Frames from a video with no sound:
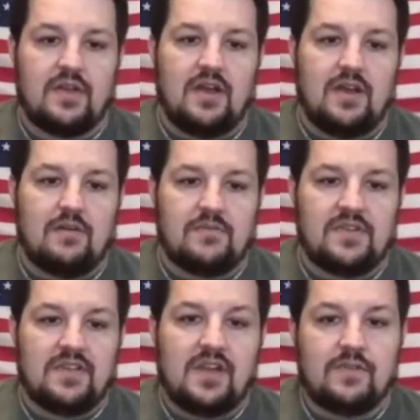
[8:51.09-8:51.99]

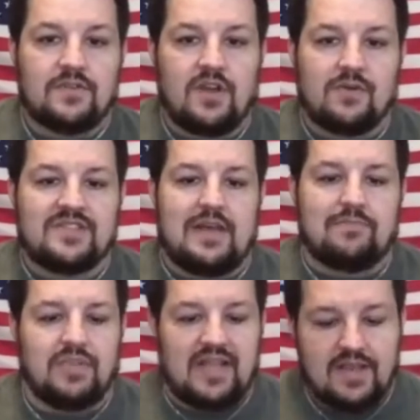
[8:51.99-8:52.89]
There's always
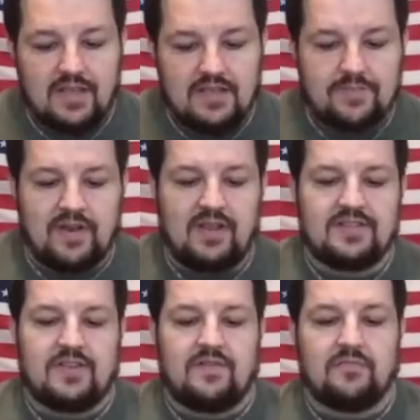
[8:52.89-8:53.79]
that blending
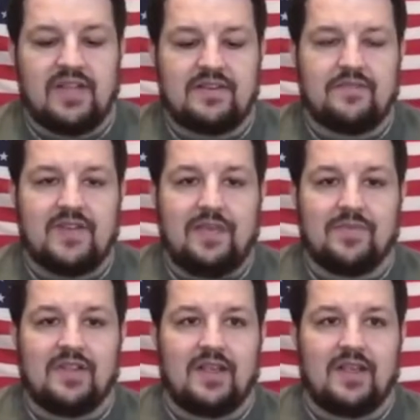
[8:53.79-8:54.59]
experience of a blended family.